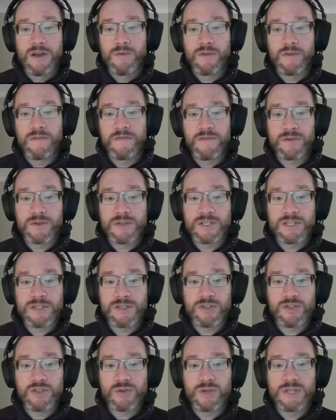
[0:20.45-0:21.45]
with a focus
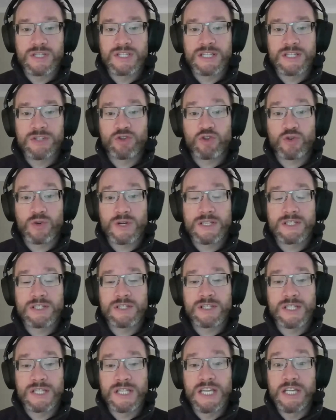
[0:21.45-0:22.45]
on stories and
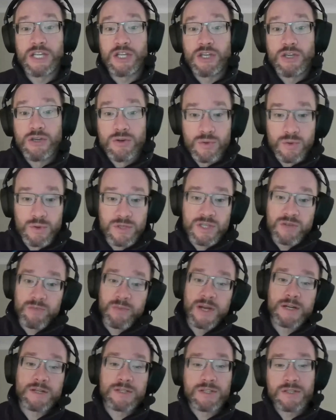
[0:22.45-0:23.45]
trends to lead you to
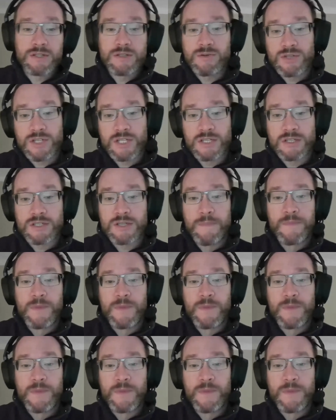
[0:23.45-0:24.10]
better solutions.